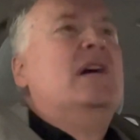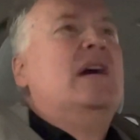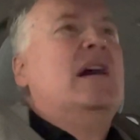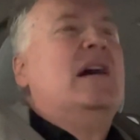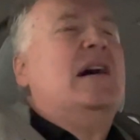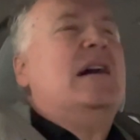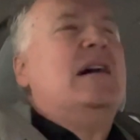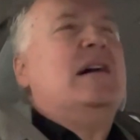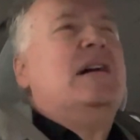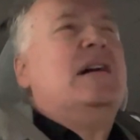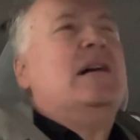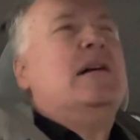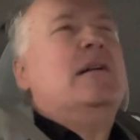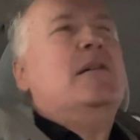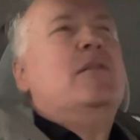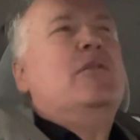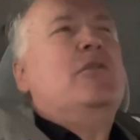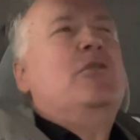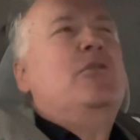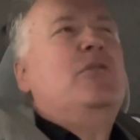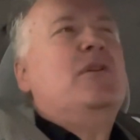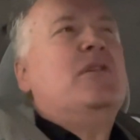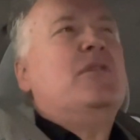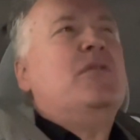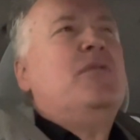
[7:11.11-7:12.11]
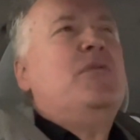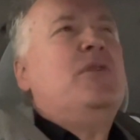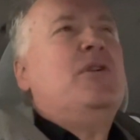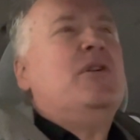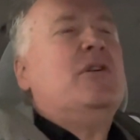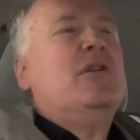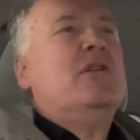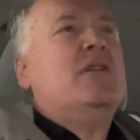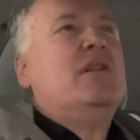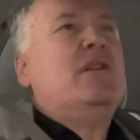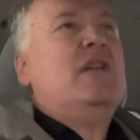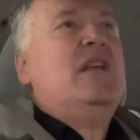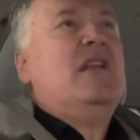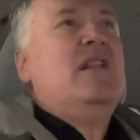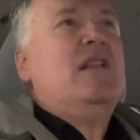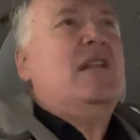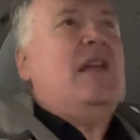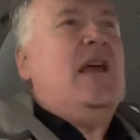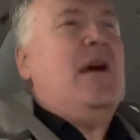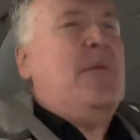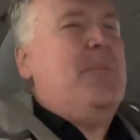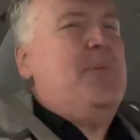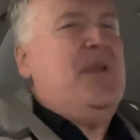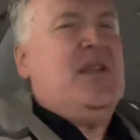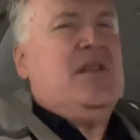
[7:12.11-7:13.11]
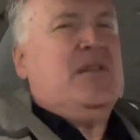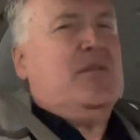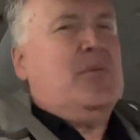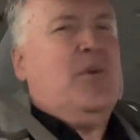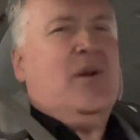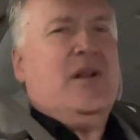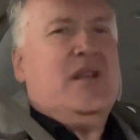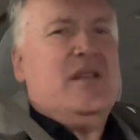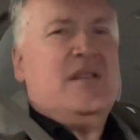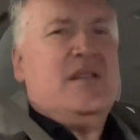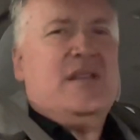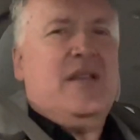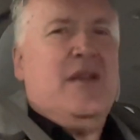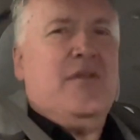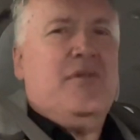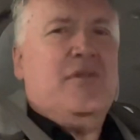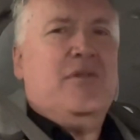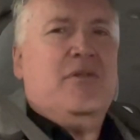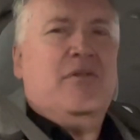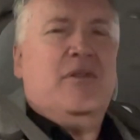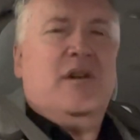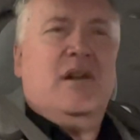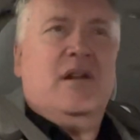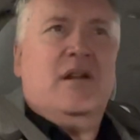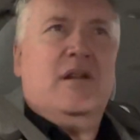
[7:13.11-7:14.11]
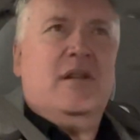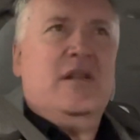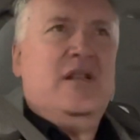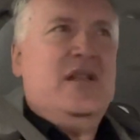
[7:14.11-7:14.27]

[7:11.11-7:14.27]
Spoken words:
Who else have we got? Our biggest one is Kevin Rudd.